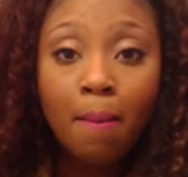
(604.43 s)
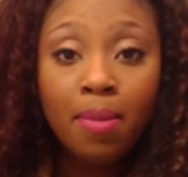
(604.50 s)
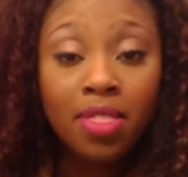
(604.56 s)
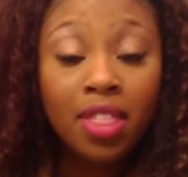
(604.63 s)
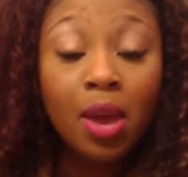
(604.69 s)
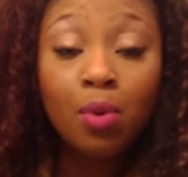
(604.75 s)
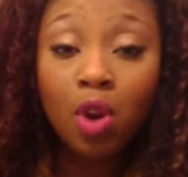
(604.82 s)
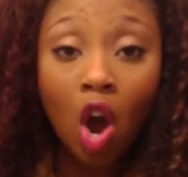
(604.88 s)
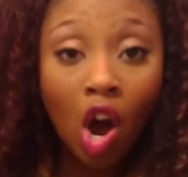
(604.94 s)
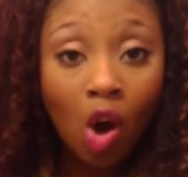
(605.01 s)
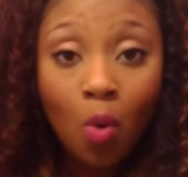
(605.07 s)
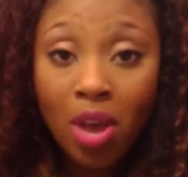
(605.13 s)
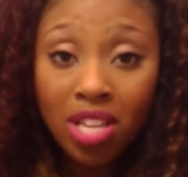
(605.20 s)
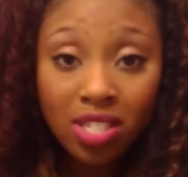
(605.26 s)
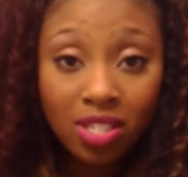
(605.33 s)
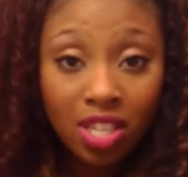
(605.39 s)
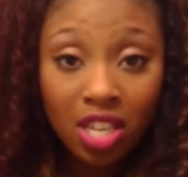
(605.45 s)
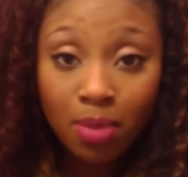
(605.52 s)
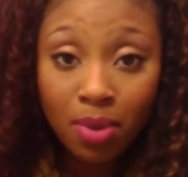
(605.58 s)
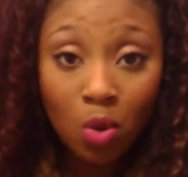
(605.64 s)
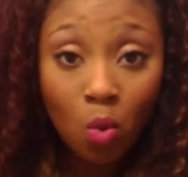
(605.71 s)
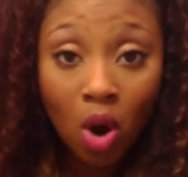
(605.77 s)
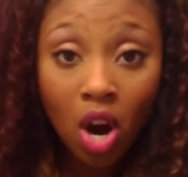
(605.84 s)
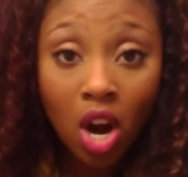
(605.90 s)
and they would always send
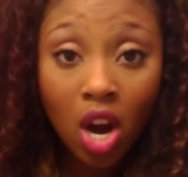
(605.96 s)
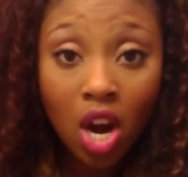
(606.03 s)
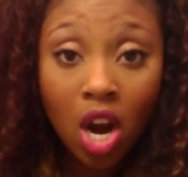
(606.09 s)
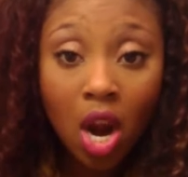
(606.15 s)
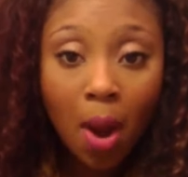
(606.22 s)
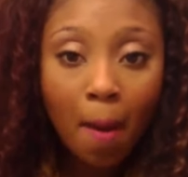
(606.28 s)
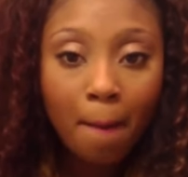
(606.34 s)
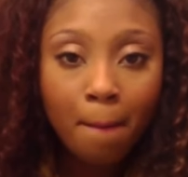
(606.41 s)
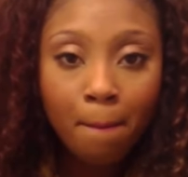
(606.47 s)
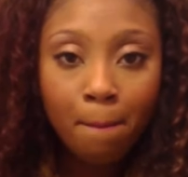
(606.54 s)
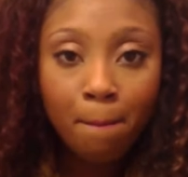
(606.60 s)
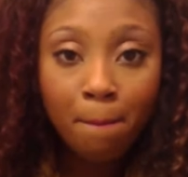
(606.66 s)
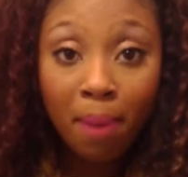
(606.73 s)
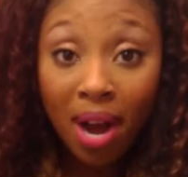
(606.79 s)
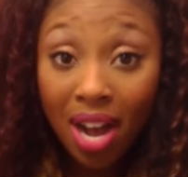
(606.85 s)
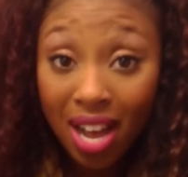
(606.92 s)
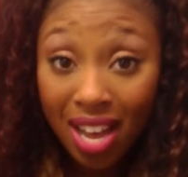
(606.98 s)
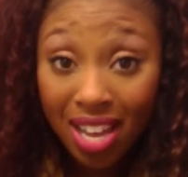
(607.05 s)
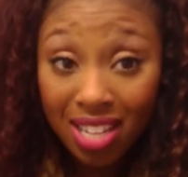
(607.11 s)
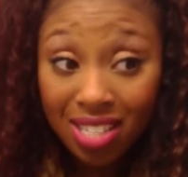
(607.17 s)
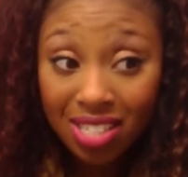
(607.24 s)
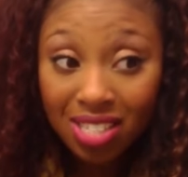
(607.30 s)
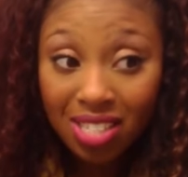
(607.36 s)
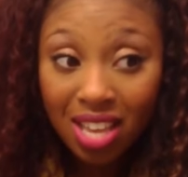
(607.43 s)
me work,
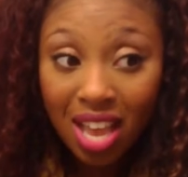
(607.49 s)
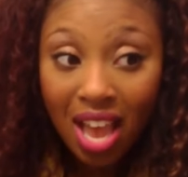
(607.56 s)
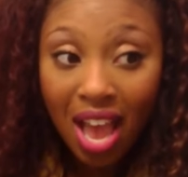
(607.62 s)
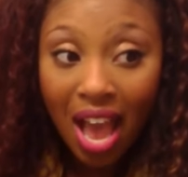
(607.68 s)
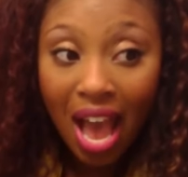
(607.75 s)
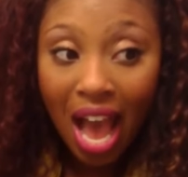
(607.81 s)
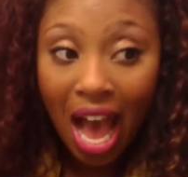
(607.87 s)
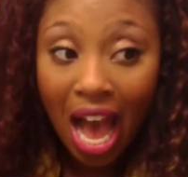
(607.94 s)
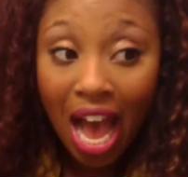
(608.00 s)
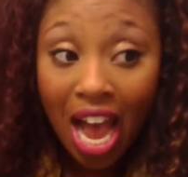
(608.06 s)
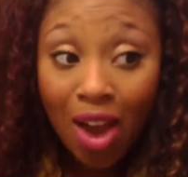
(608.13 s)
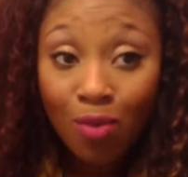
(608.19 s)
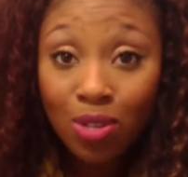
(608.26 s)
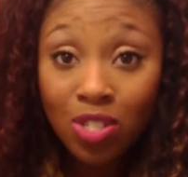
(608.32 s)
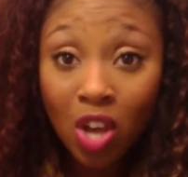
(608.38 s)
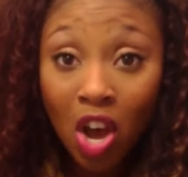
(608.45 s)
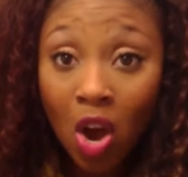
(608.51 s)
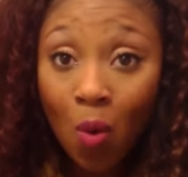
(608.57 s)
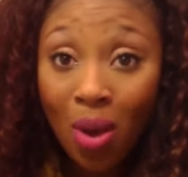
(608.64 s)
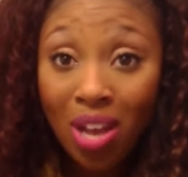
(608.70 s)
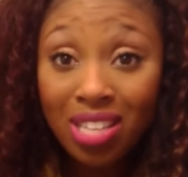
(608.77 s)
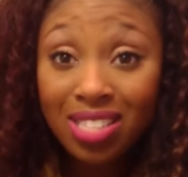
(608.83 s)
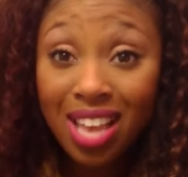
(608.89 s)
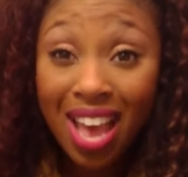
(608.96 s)
but I was
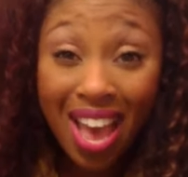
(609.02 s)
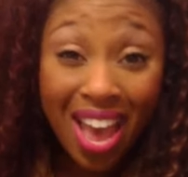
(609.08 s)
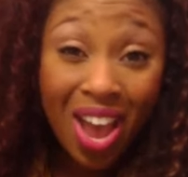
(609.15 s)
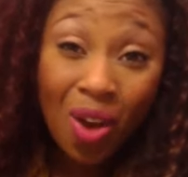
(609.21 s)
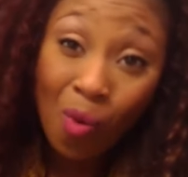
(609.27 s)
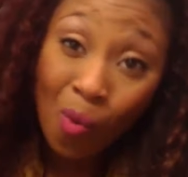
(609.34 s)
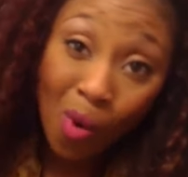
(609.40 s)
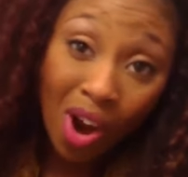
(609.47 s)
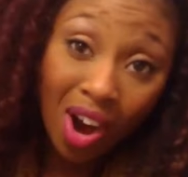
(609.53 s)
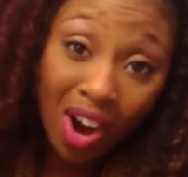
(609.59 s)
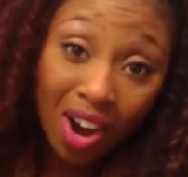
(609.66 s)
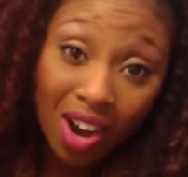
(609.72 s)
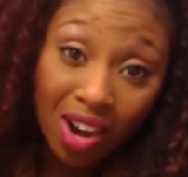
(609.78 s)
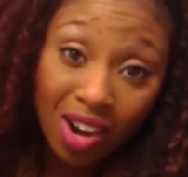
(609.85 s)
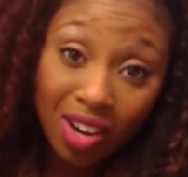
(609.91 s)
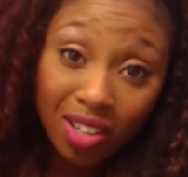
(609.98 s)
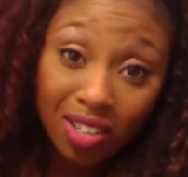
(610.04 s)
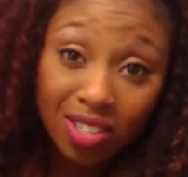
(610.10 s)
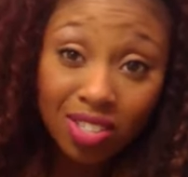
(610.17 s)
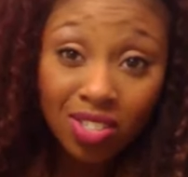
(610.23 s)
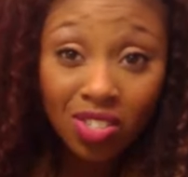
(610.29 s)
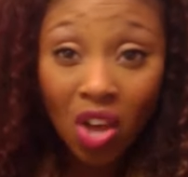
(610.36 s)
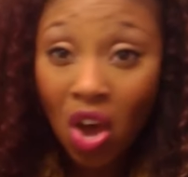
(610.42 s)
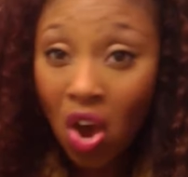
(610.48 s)
always at work.
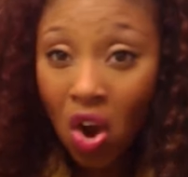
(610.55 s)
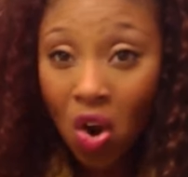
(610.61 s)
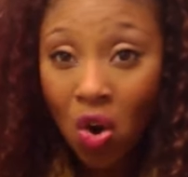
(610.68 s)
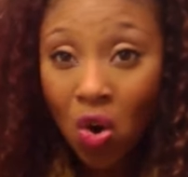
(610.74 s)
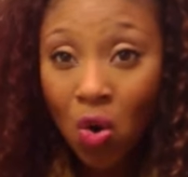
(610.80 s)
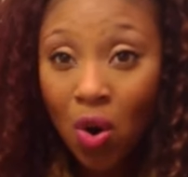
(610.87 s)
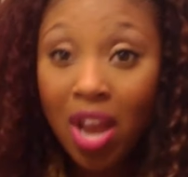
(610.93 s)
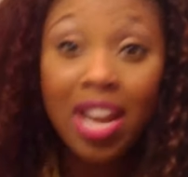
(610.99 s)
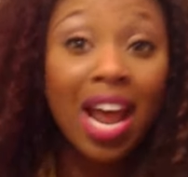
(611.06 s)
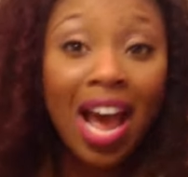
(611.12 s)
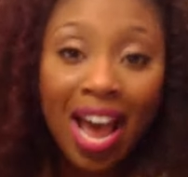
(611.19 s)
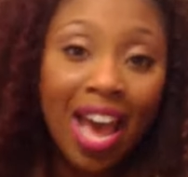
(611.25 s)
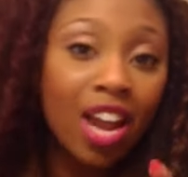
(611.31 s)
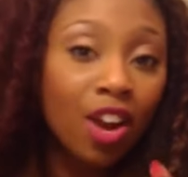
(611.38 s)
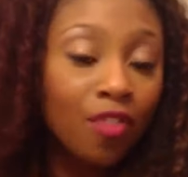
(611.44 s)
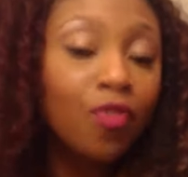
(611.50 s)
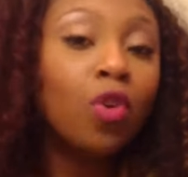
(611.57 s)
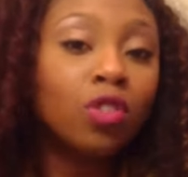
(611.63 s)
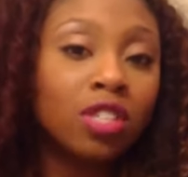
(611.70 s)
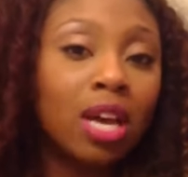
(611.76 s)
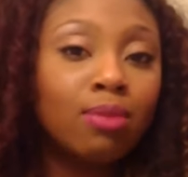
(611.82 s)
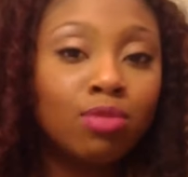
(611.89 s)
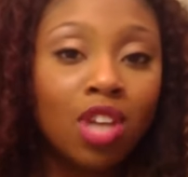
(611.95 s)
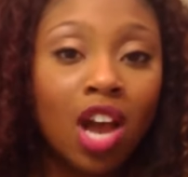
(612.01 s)
So, and I had a
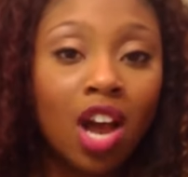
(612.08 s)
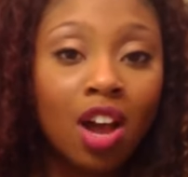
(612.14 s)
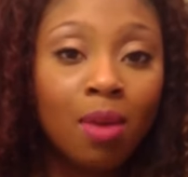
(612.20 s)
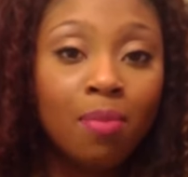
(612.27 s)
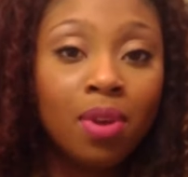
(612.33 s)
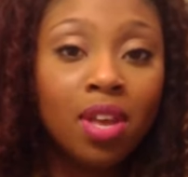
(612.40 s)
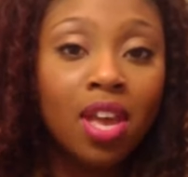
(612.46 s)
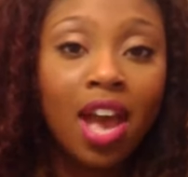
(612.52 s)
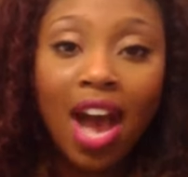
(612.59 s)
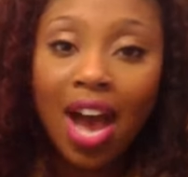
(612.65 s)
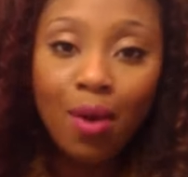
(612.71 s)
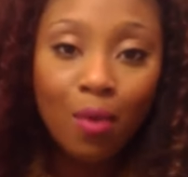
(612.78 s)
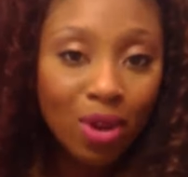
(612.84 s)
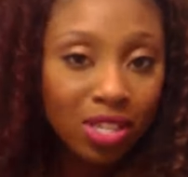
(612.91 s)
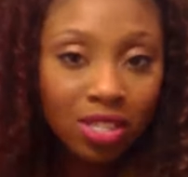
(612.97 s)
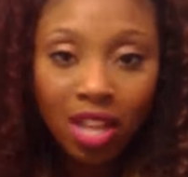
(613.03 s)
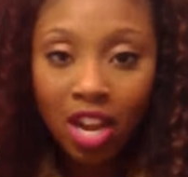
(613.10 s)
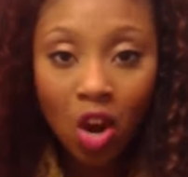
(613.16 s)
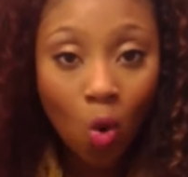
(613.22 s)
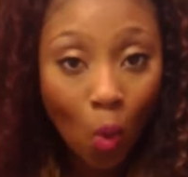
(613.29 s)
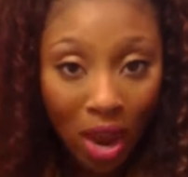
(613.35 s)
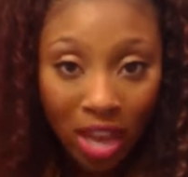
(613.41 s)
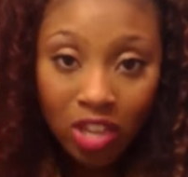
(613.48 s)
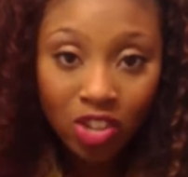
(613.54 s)
full-time job. I wasn't like a
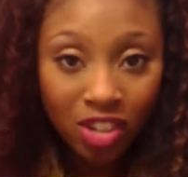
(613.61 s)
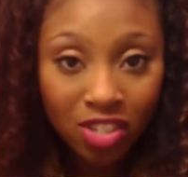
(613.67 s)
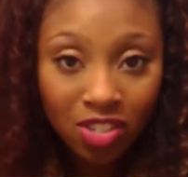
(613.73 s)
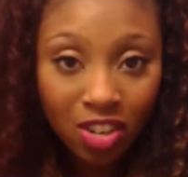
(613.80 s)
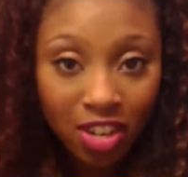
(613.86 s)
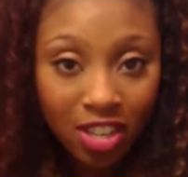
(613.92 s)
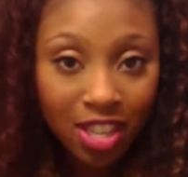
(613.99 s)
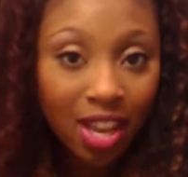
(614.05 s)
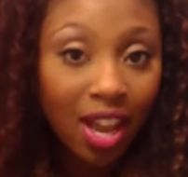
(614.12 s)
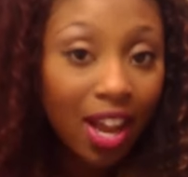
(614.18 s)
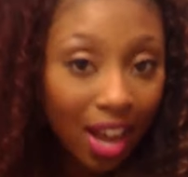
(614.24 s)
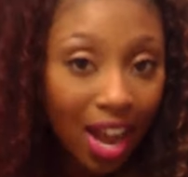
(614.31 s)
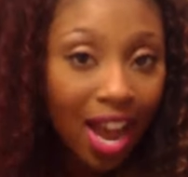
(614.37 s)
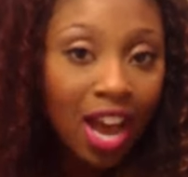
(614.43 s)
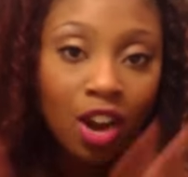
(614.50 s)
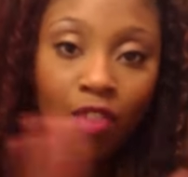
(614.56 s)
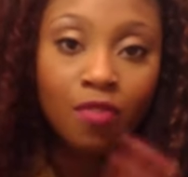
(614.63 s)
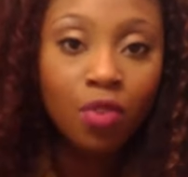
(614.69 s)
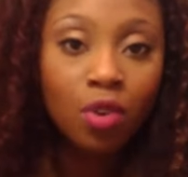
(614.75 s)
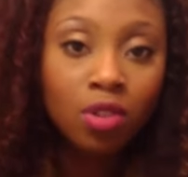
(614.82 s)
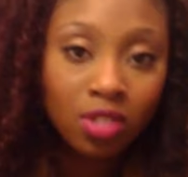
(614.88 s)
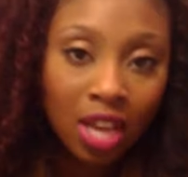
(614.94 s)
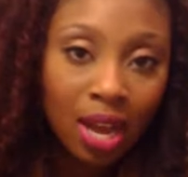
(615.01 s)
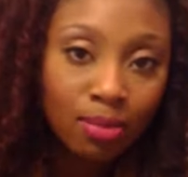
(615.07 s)
waitress or anything. I had a
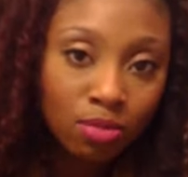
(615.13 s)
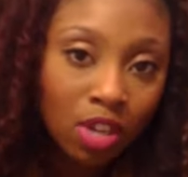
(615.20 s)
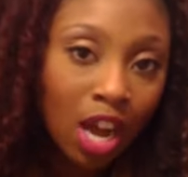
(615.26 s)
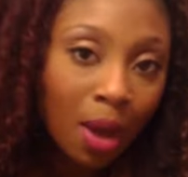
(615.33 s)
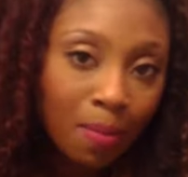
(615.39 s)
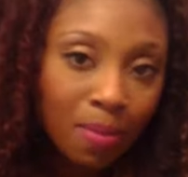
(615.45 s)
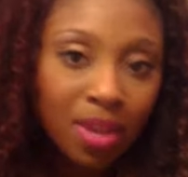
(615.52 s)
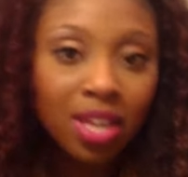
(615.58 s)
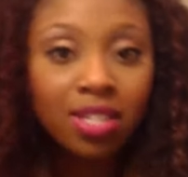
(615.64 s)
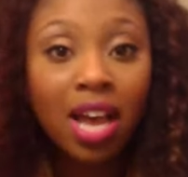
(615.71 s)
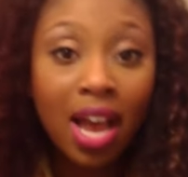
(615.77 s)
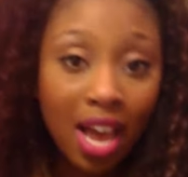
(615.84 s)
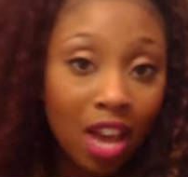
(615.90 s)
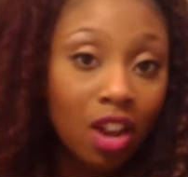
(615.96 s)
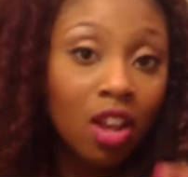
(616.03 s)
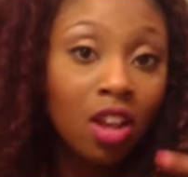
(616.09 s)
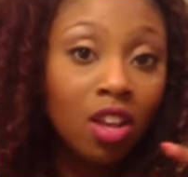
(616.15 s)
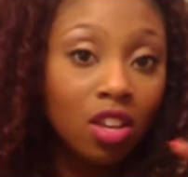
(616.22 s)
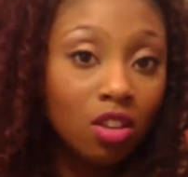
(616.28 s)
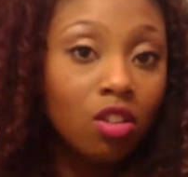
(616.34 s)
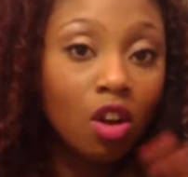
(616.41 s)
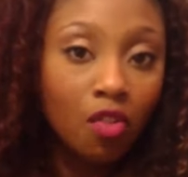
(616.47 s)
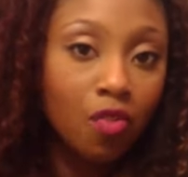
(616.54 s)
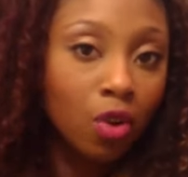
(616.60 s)
full-time job because I had,
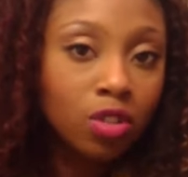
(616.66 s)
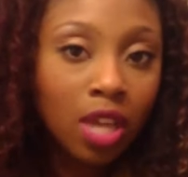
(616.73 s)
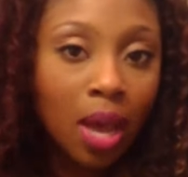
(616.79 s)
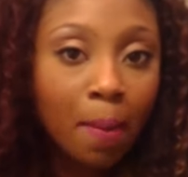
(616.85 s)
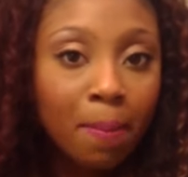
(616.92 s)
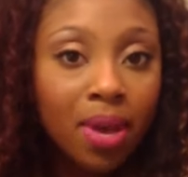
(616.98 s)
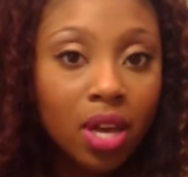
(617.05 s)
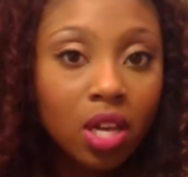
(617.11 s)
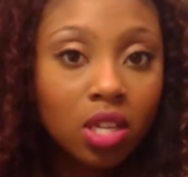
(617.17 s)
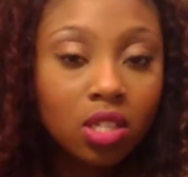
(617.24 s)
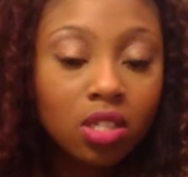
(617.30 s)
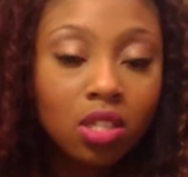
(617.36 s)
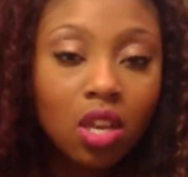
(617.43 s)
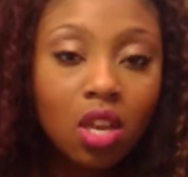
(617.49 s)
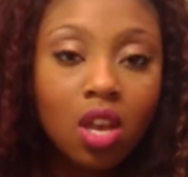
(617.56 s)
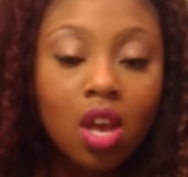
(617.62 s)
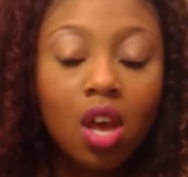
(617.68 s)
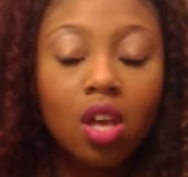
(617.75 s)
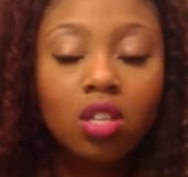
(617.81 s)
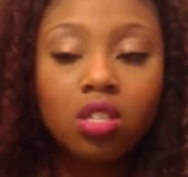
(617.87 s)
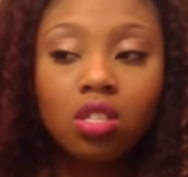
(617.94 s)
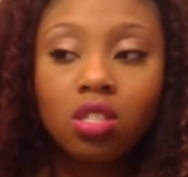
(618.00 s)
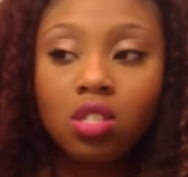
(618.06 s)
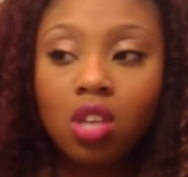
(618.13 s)
full-time bills.
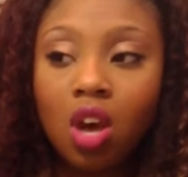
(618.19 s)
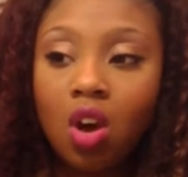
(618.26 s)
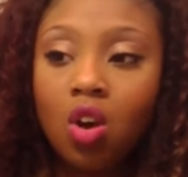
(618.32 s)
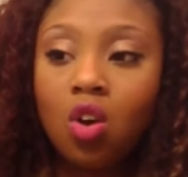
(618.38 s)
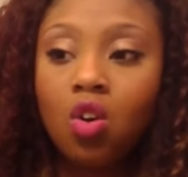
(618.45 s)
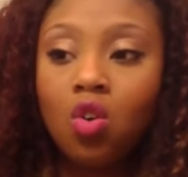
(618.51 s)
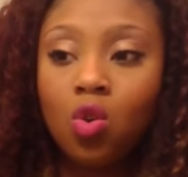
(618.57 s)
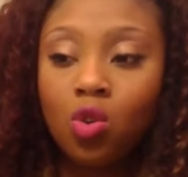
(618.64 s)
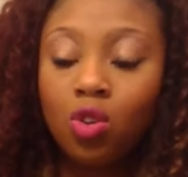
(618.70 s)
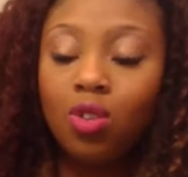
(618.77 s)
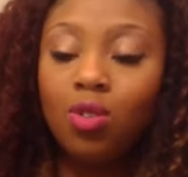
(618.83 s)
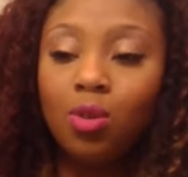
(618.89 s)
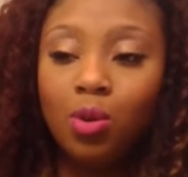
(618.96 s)
So,